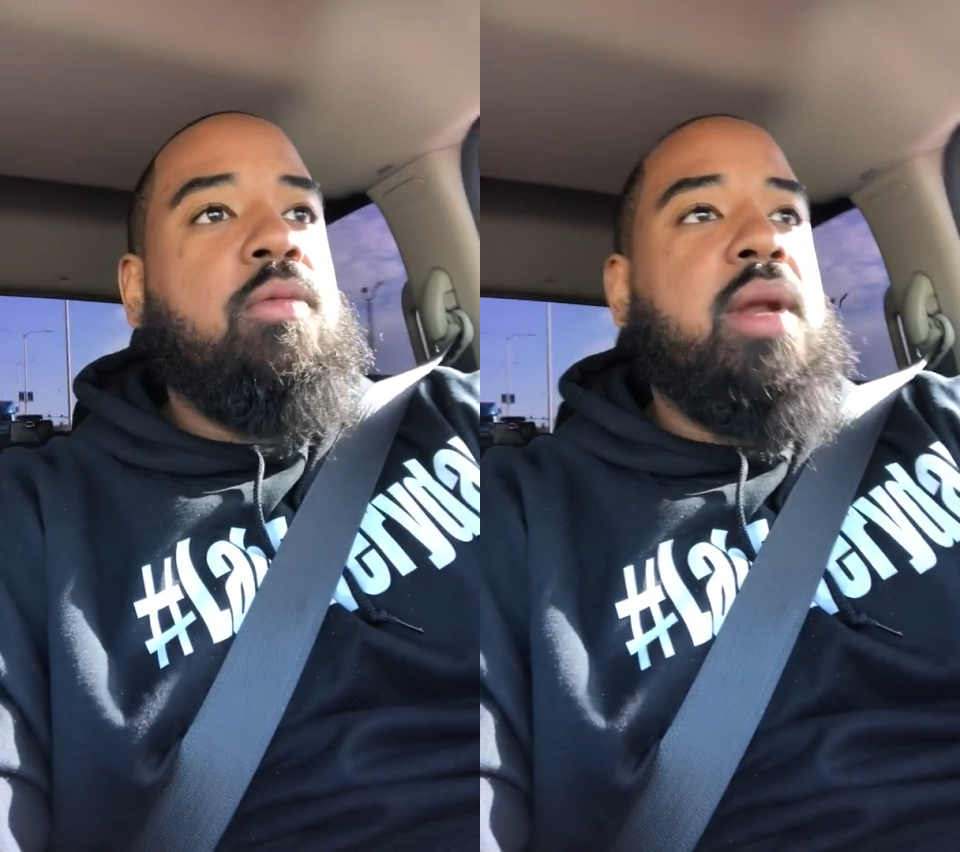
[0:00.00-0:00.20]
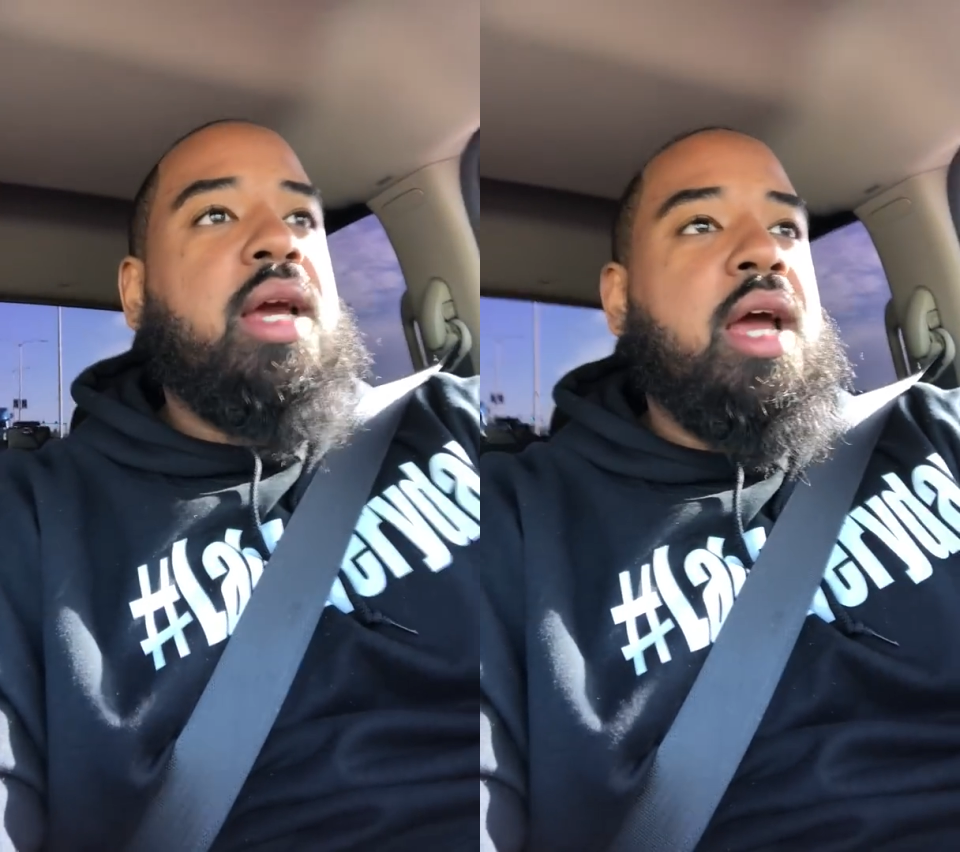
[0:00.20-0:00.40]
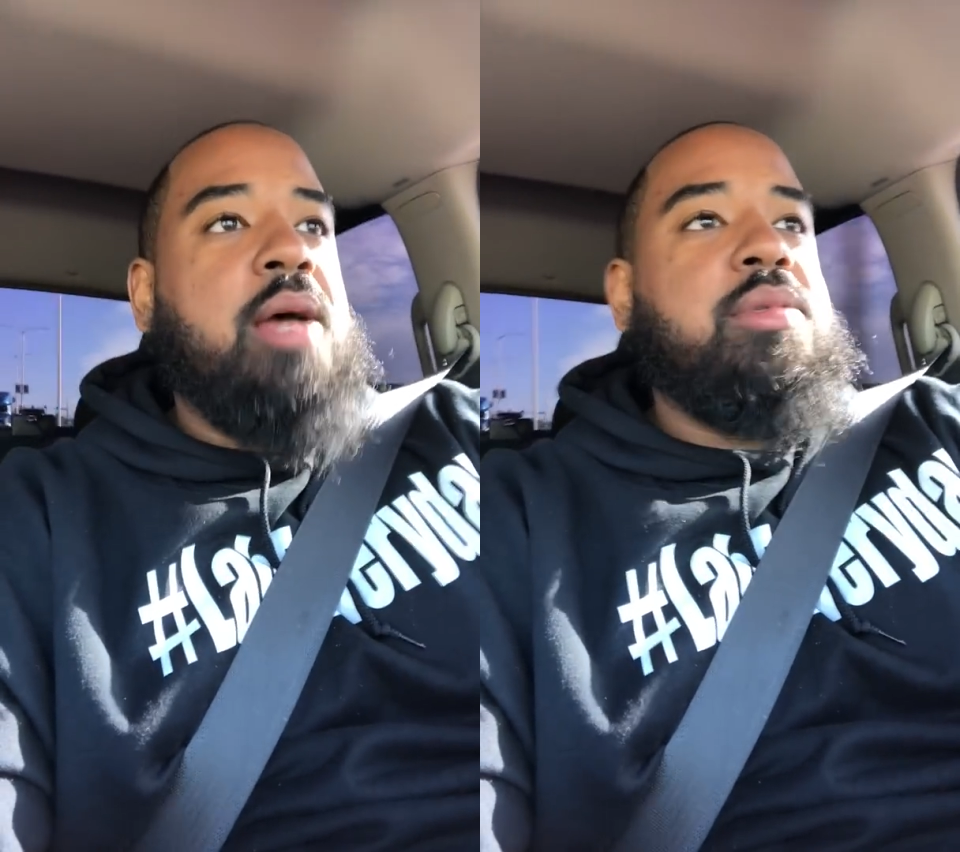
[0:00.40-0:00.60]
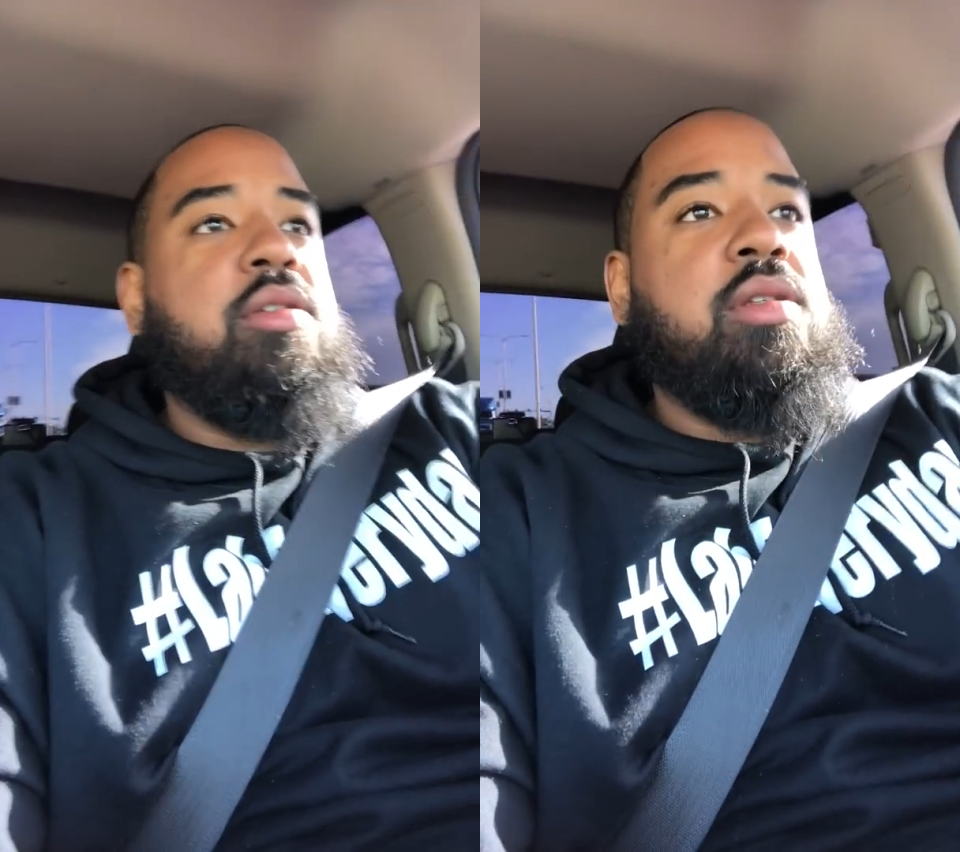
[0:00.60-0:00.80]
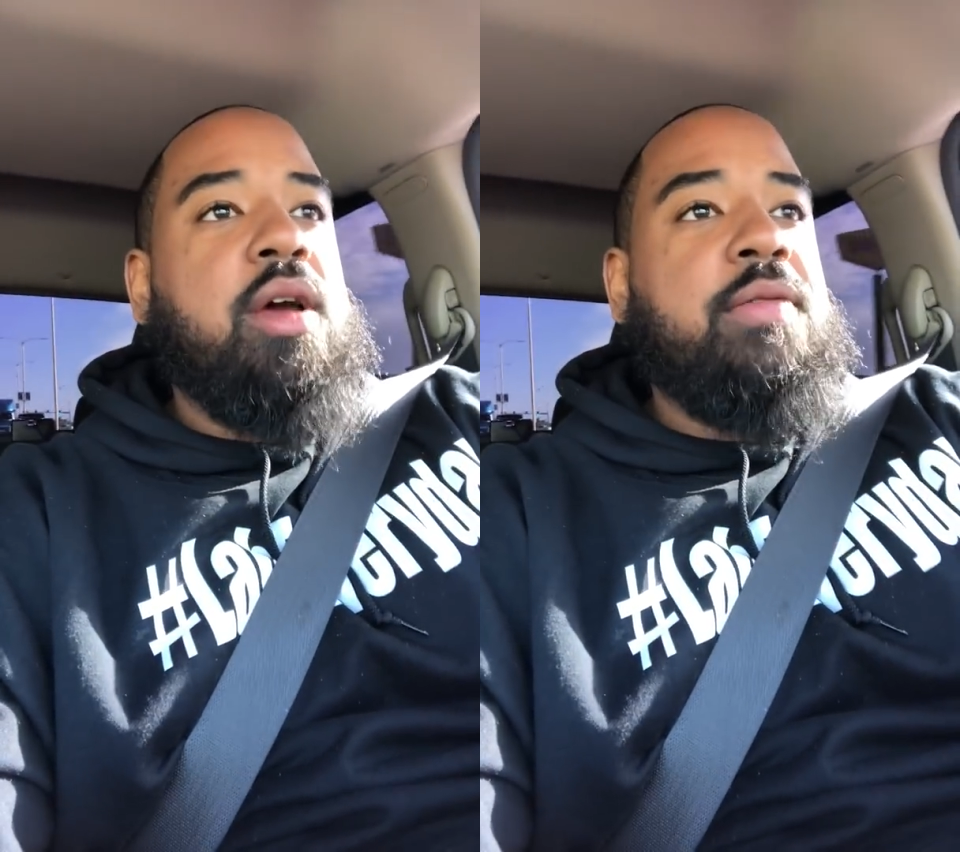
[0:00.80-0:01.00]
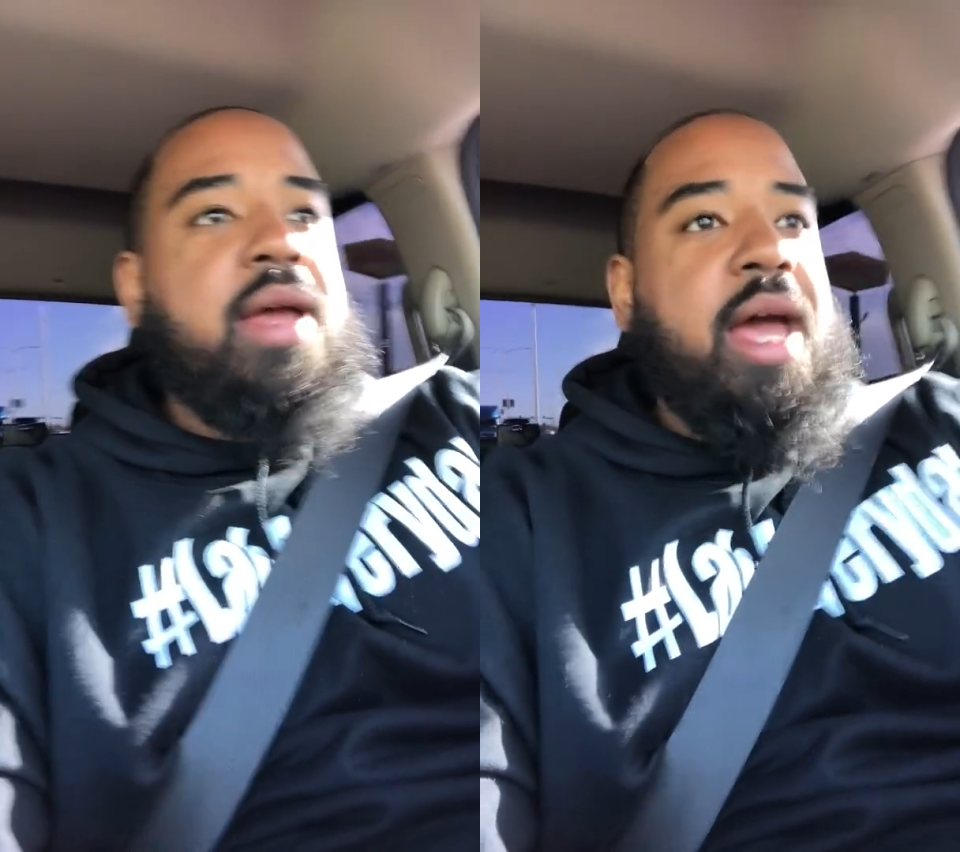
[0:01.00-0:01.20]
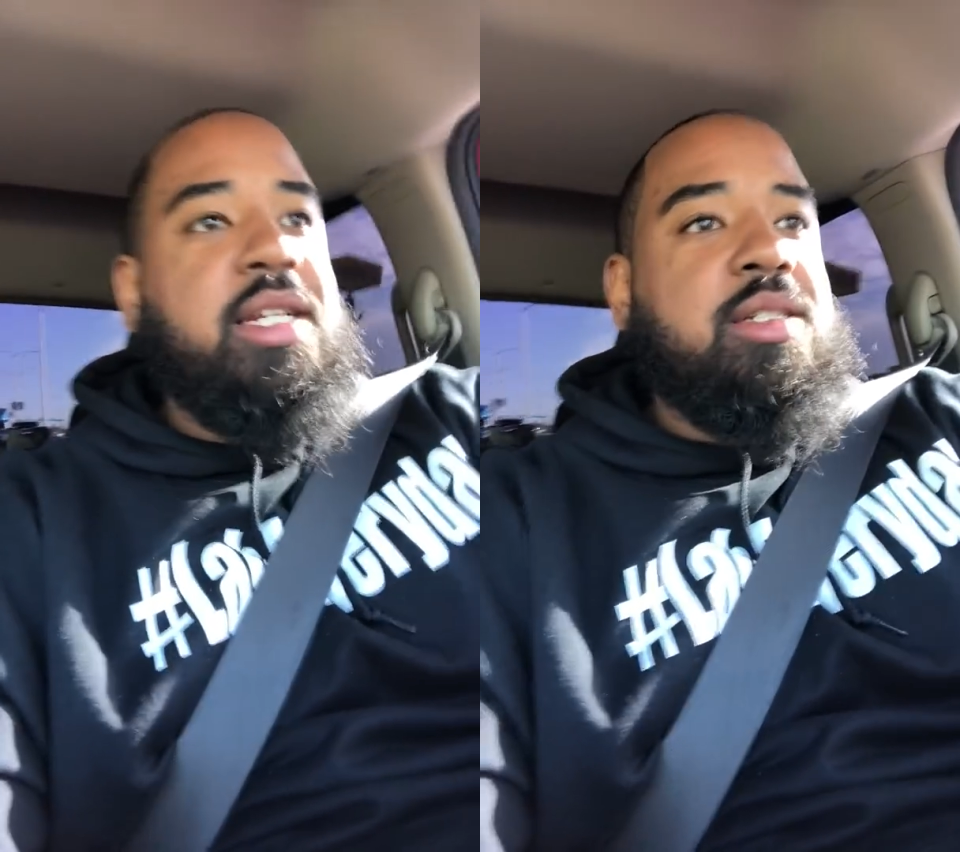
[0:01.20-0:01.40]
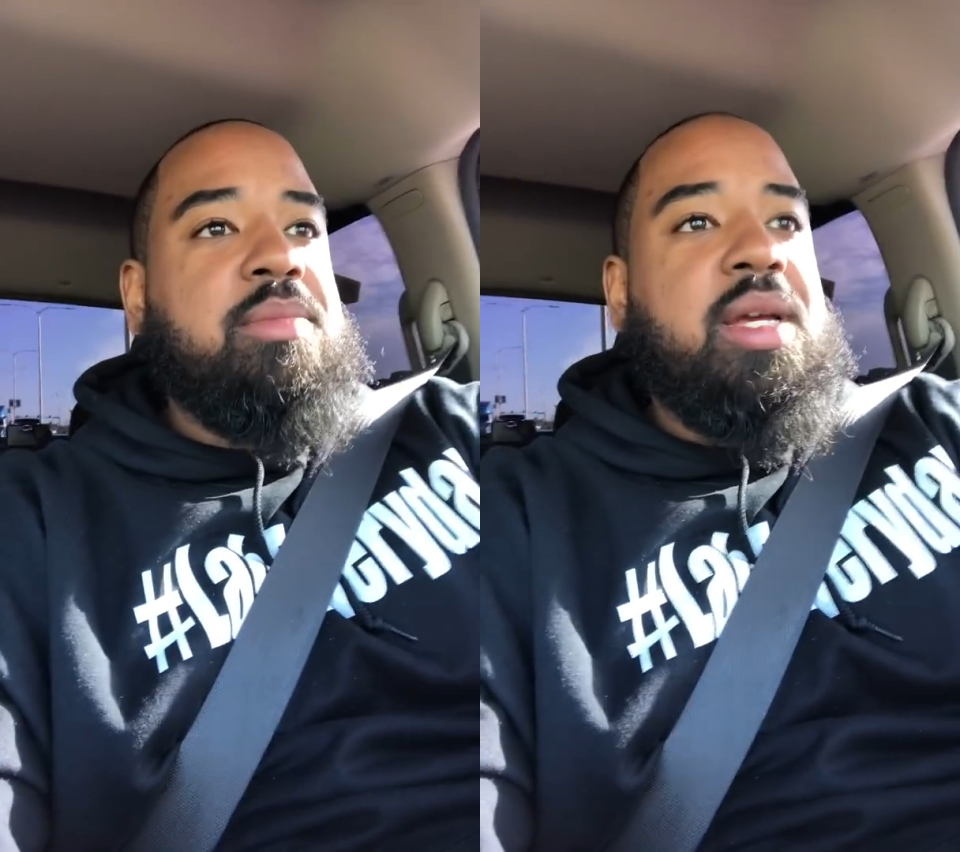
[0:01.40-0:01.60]
when it comes to
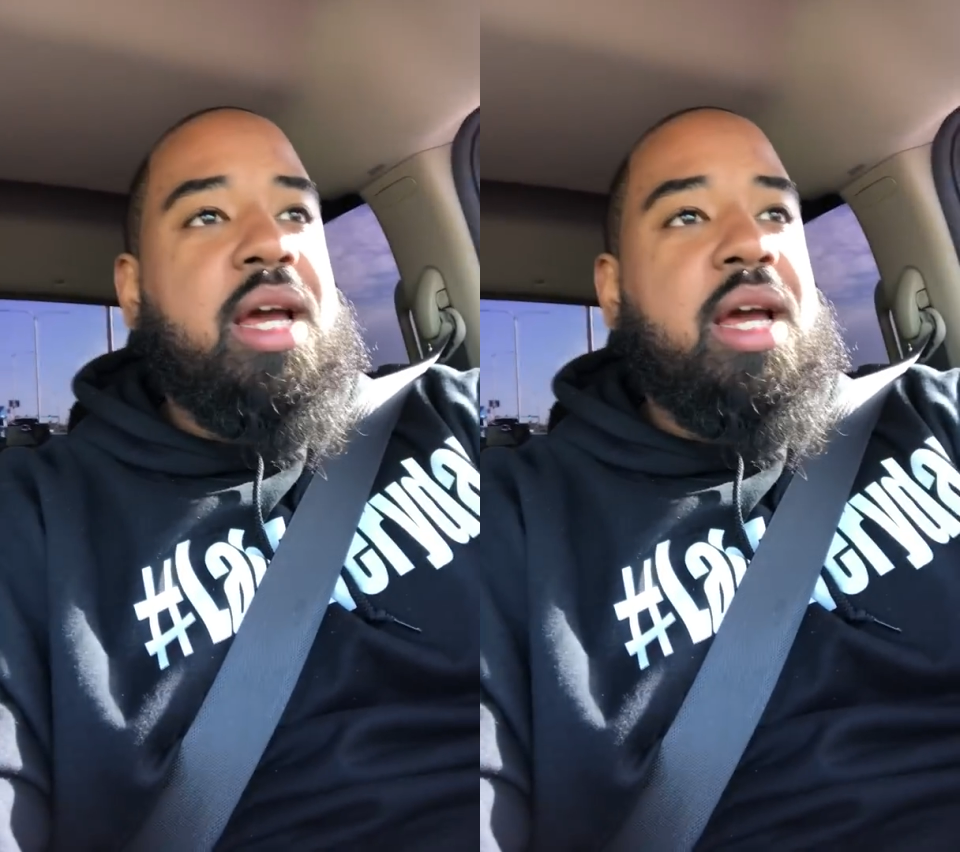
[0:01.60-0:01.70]
certification